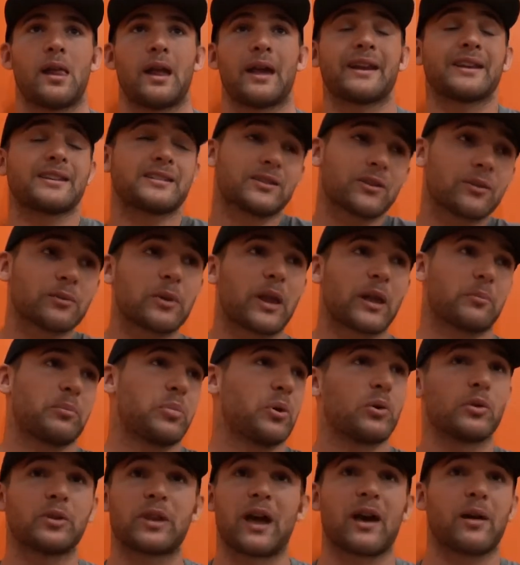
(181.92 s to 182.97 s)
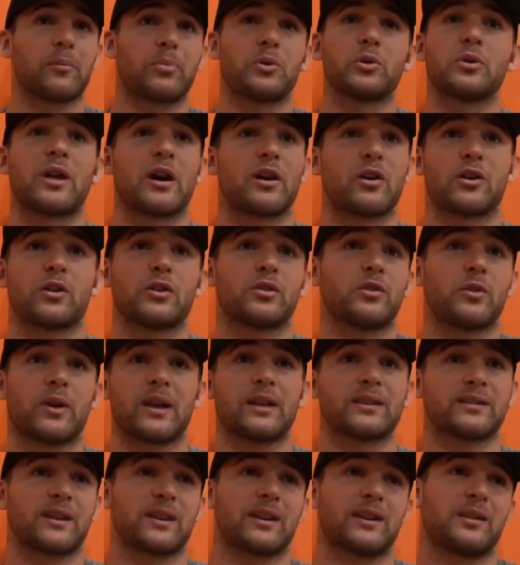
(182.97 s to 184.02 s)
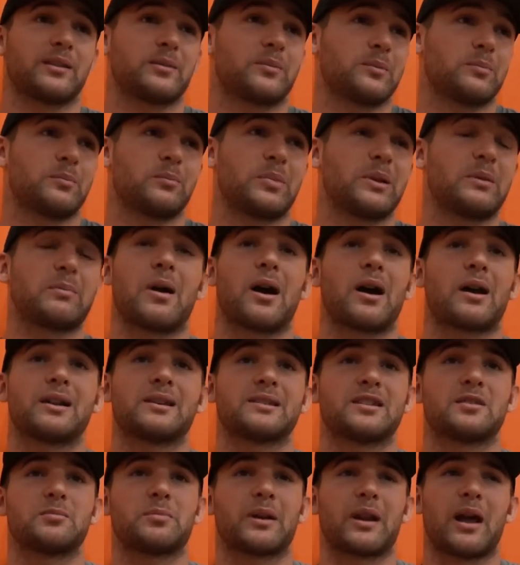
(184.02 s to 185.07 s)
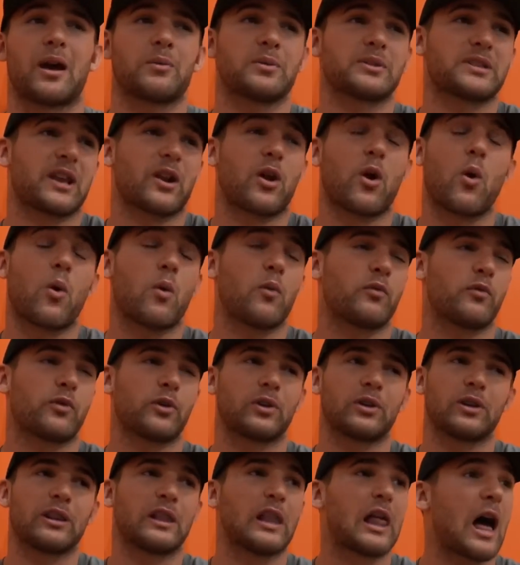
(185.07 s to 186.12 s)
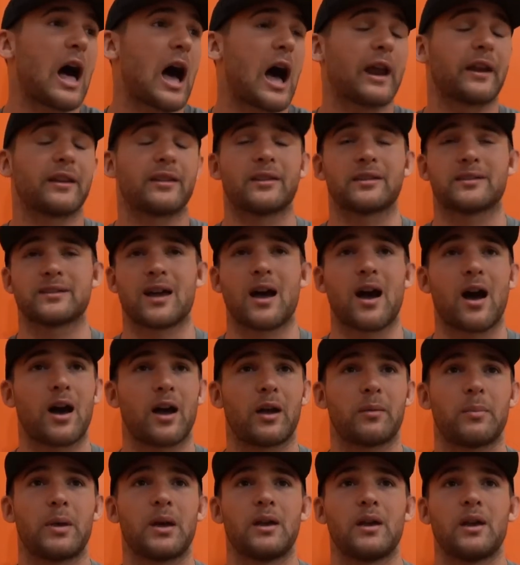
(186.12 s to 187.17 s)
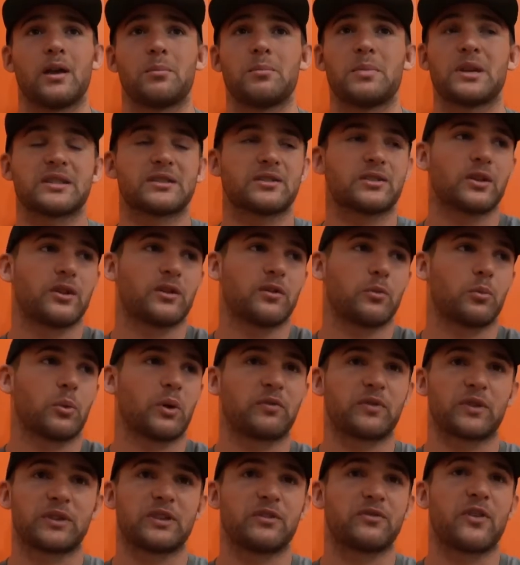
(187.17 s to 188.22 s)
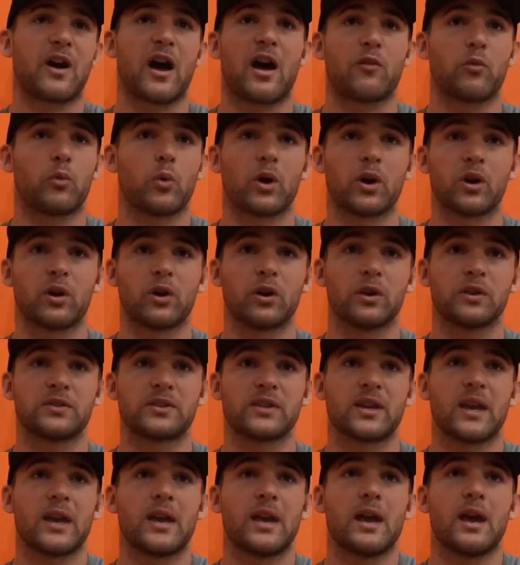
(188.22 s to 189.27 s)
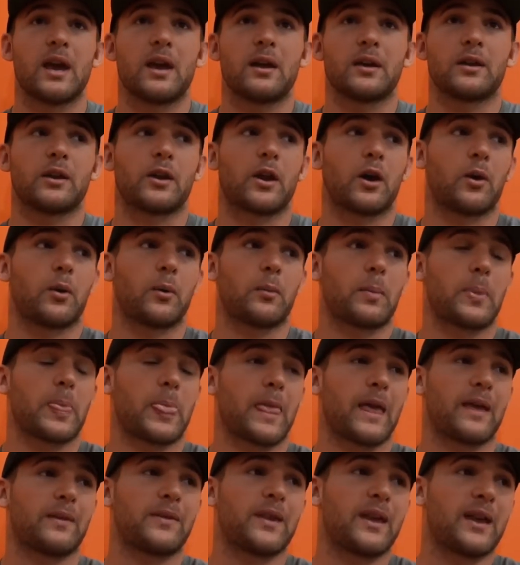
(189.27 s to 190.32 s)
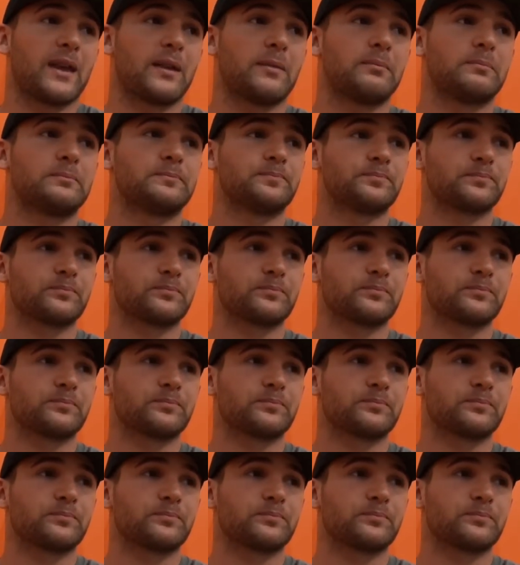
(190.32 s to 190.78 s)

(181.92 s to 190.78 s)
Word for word: and I still like pulled out pulled out good grades. I got minus. but I was at home for a lot of the time. Missed the 155 worlds, you know, and then